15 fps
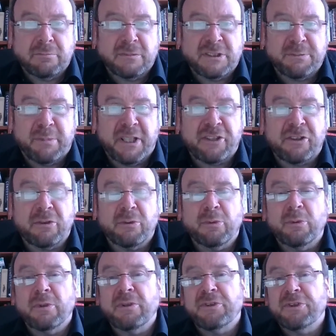special
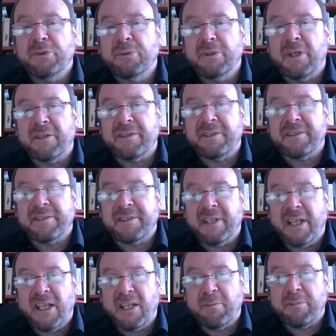rule do not
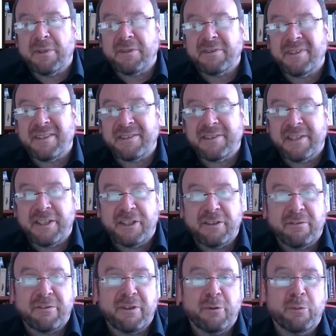escape the taxation
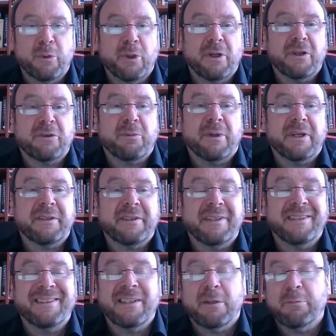of the worldwide
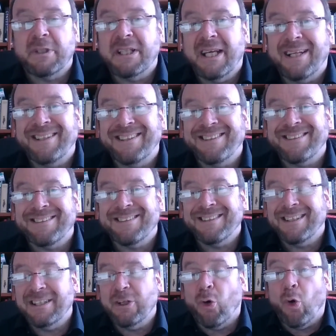income
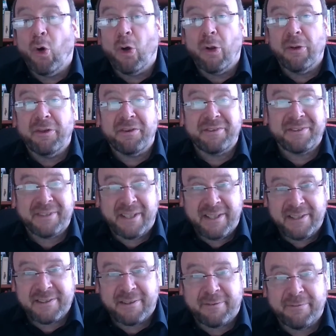in all the
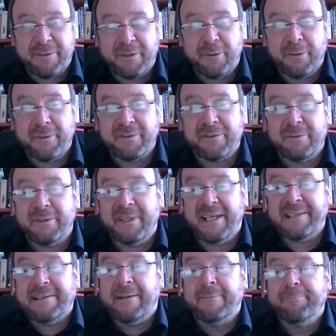states of the earth
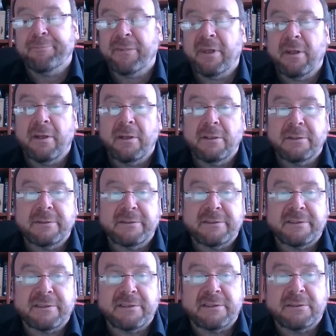together.
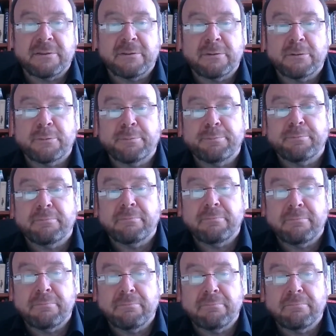So
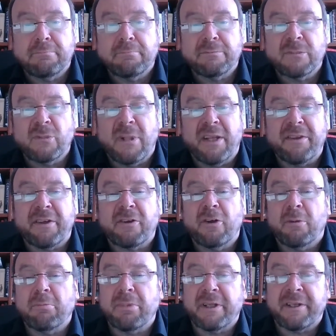rather
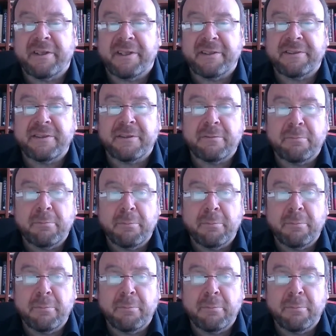complicated.